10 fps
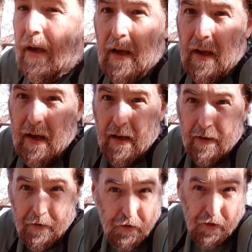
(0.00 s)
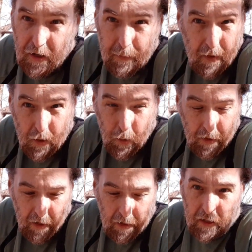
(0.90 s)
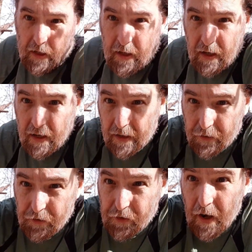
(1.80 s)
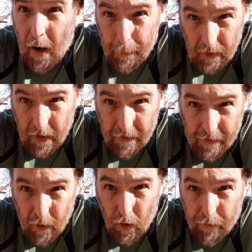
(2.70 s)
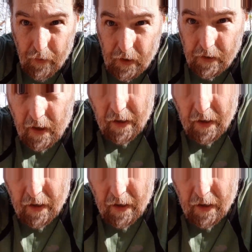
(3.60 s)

And it's just going to be a quick hike, just to not be lazy all freaking day,